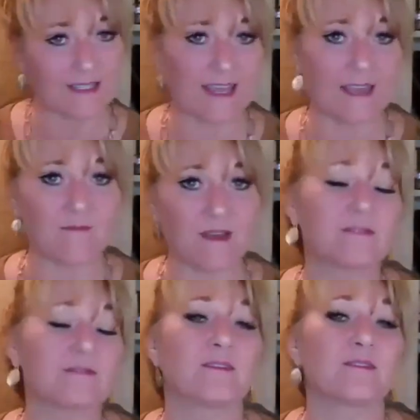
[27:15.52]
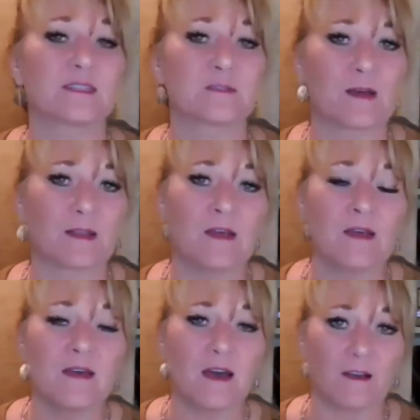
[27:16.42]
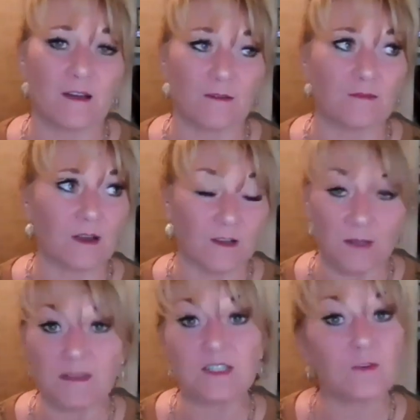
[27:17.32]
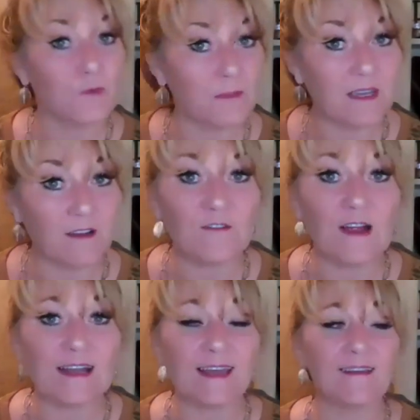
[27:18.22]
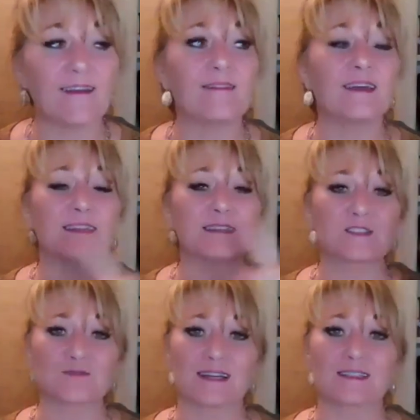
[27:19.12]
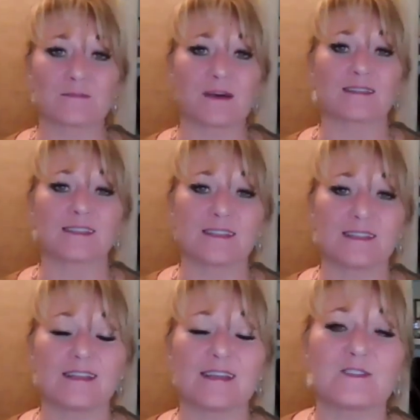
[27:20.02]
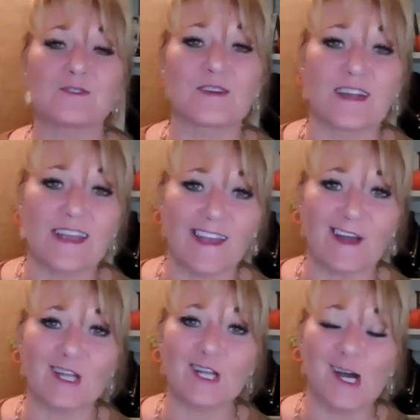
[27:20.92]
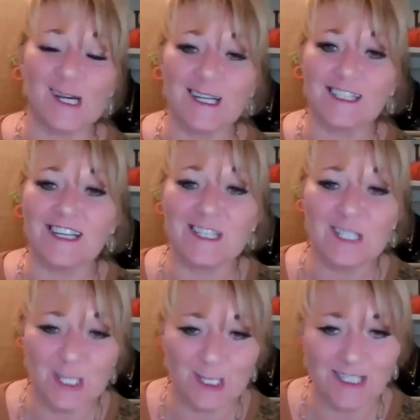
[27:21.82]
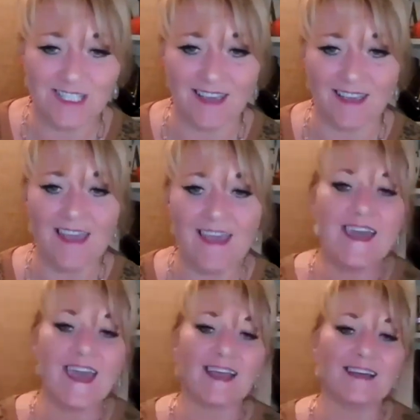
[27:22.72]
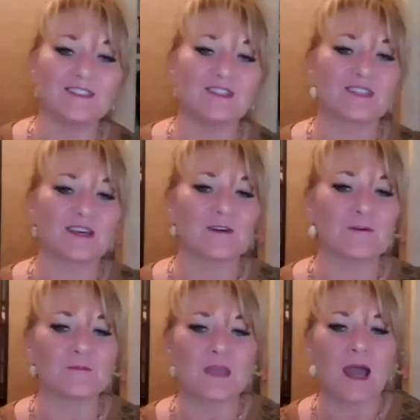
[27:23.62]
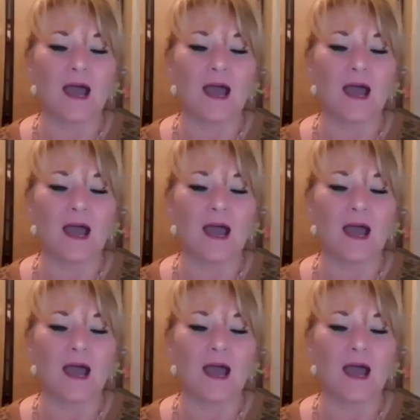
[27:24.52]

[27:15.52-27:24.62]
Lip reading: a statement telling us what our commission will be on Friday, and then it's direct deposited into our account on Tuesday. And so